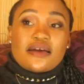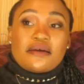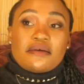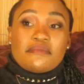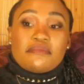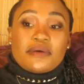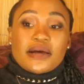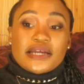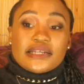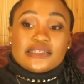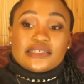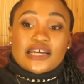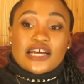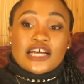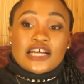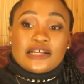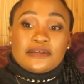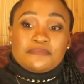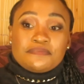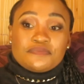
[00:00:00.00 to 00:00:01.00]
But
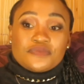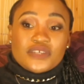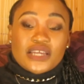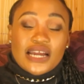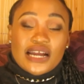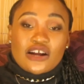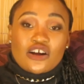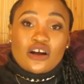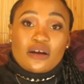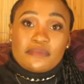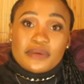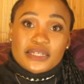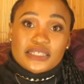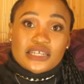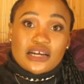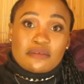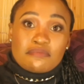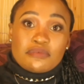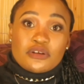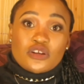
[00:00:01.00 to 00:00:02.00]
yeah, comment
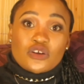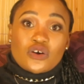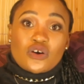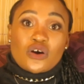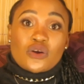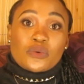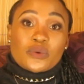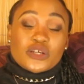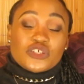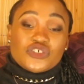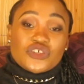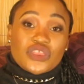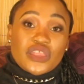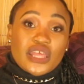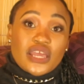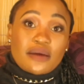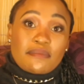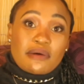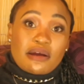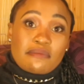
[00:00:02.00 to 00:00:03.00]
down below on what you
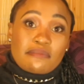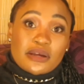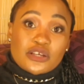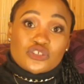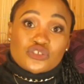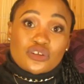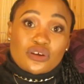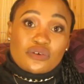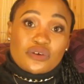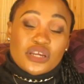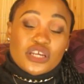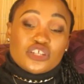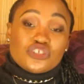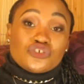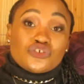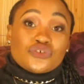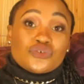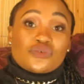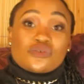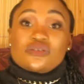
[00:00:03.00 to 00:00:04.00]
think about my story.
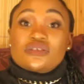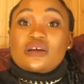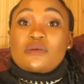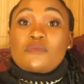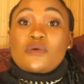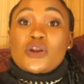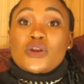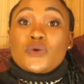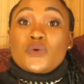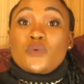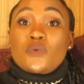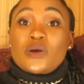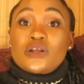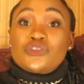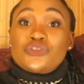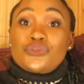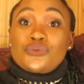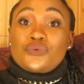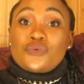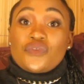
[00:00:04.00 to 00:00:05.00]
Do you know someone who
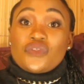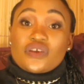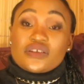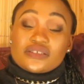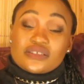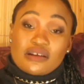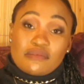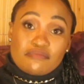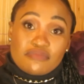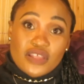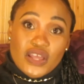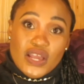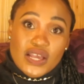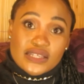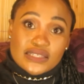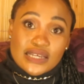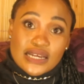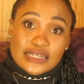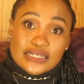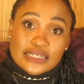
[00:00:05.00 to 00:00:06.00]
went through the same thing
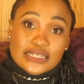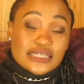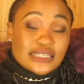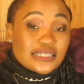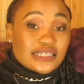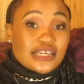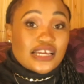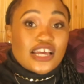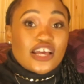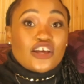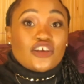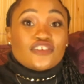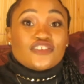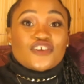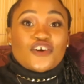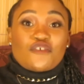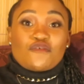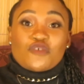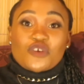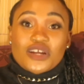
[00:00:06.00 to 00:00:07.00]
as I did?
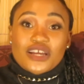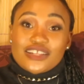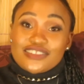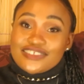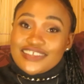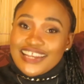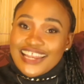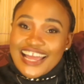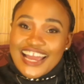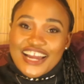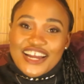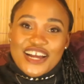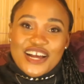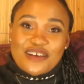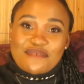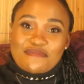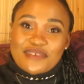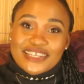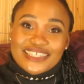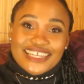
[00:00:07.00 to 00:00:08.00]
Don't forget to like,
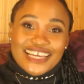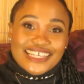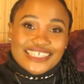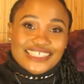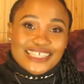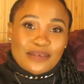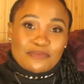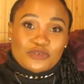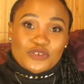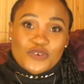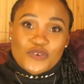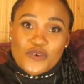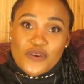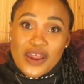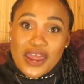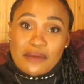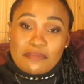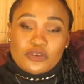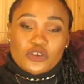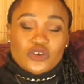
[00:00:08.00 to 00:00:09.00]
comment, and
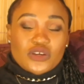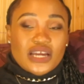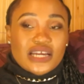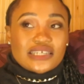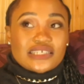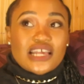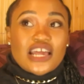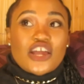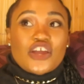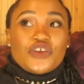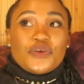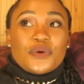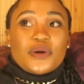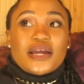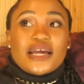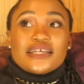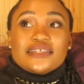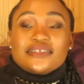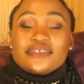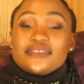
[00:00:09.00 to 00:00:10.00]
subscribe. You
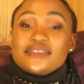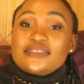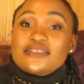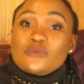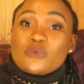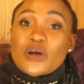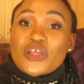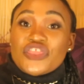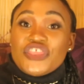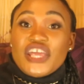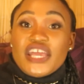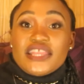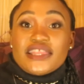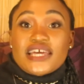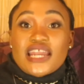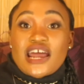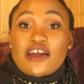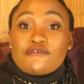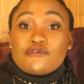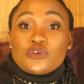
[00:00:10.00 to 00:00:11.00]
guys, that's one thing
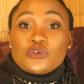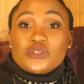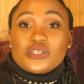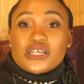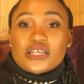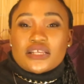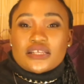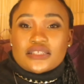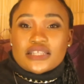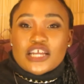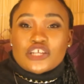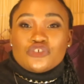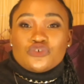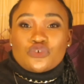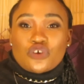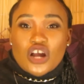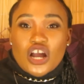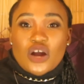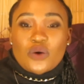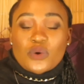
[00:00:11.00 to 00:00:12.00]
that I've noticed, is that
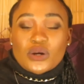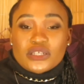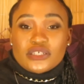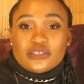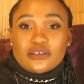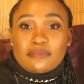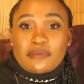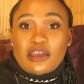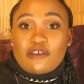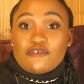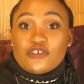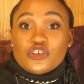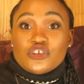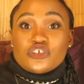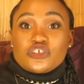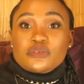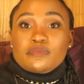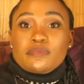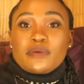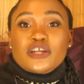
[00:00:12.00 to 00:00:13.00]
you are watching my
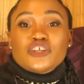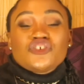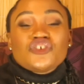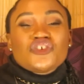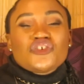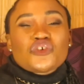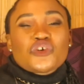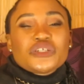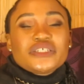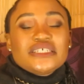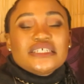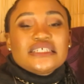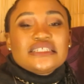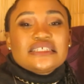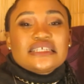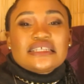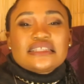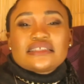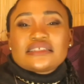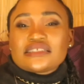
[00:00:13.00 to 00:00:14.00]
videos but you're not
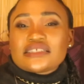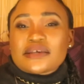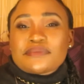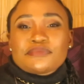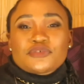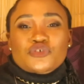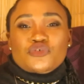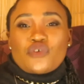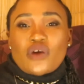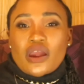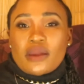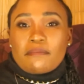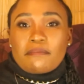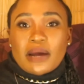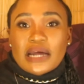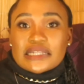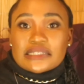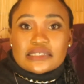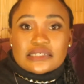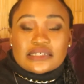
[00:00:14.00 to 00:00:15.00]
hitting the subscribe
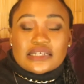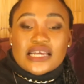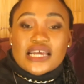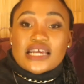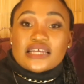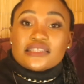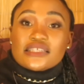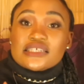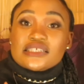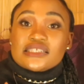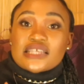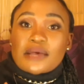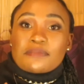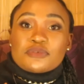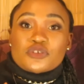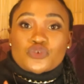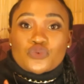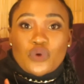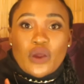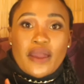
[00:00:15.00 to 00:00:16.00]
button. The
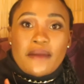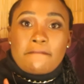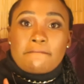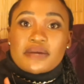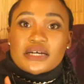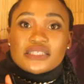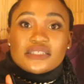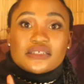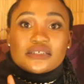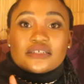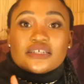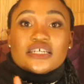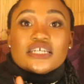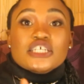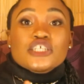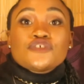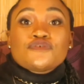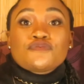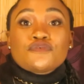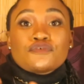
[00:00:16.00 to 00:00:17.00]
subscribe button
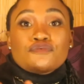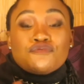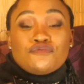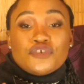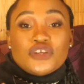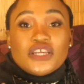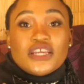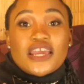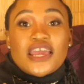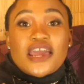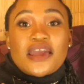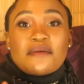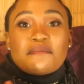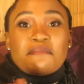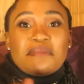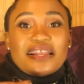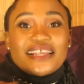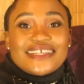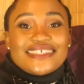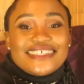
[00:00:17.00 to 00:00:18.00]
is for free.
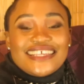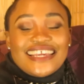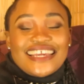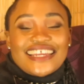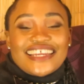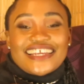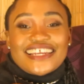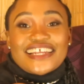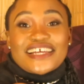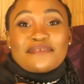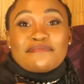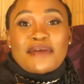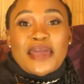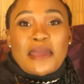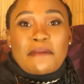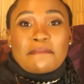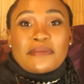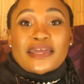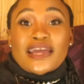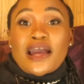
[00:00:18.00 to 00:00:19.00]
Please hit it up
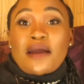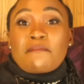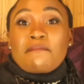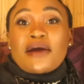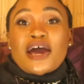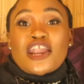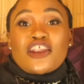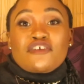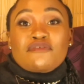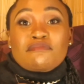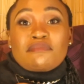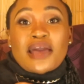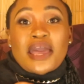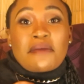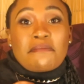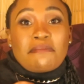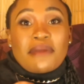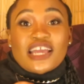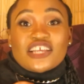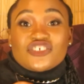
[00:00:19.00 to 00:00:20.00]
and become part of my
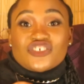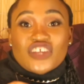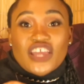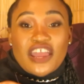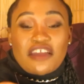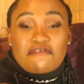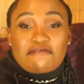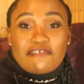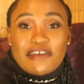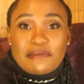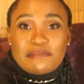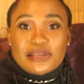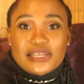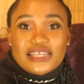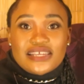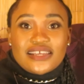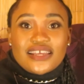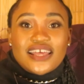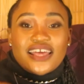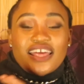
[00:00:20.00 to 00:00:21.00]
Mesh Gang
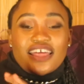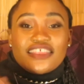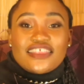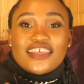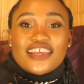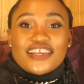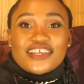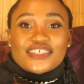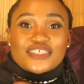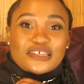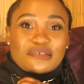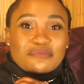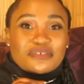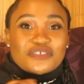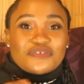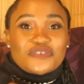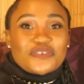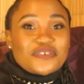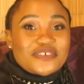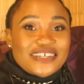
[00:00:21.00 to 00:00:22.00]
family. Thank you so much
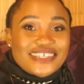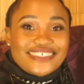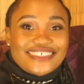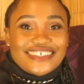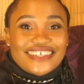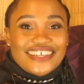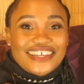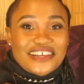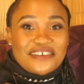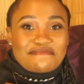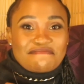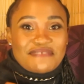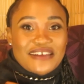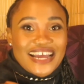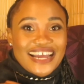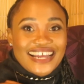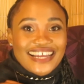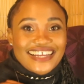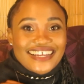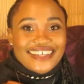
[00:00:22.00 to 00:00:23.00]
for watching.
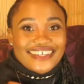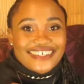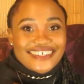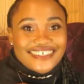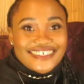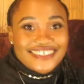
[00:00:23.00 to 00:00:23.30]
Bye.